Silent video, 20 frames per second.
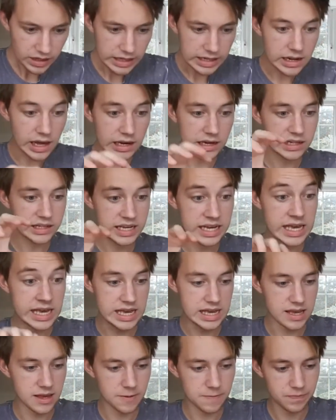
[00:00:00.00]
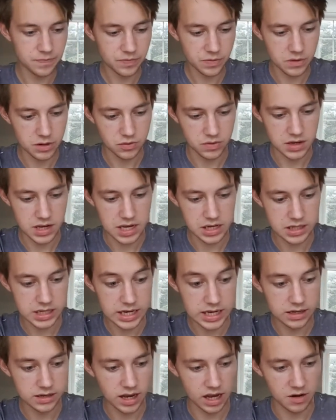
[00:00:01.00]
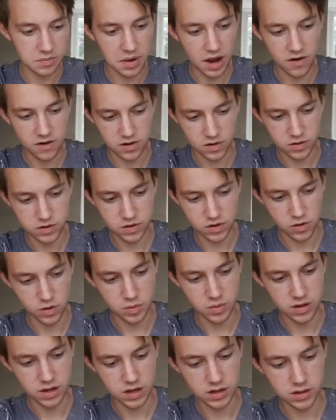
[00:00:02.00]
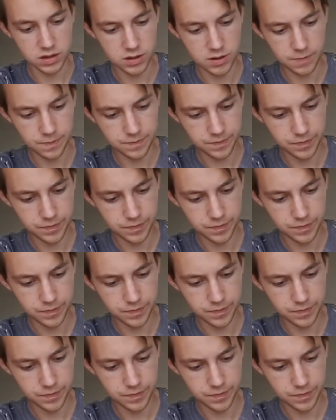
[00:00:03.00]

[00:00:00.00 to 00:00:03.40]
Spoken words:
like drinking tea is kind of paradoxical, because